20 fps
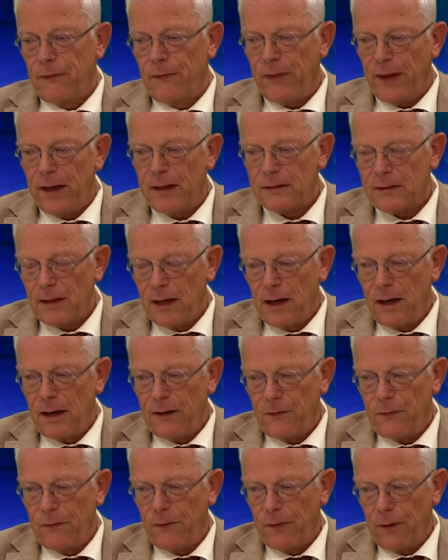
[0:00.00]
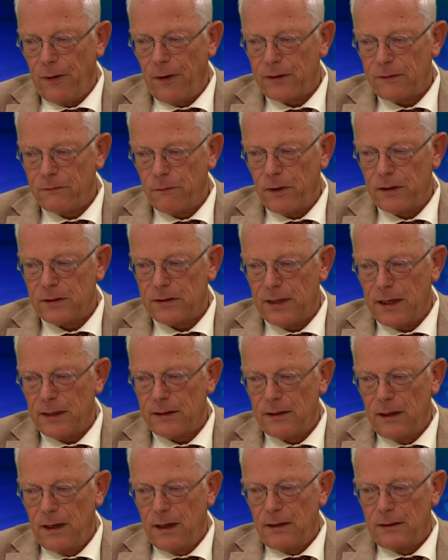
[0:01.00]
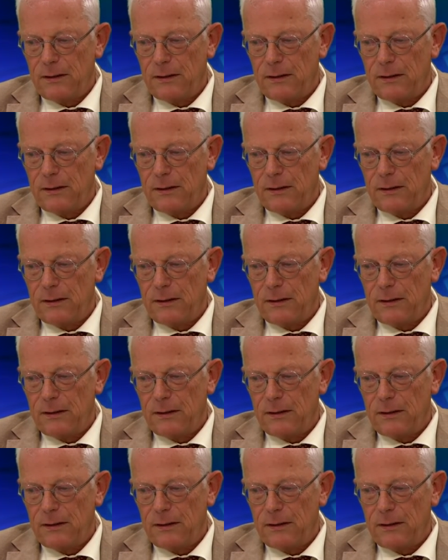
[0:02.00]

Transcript: things I thought was that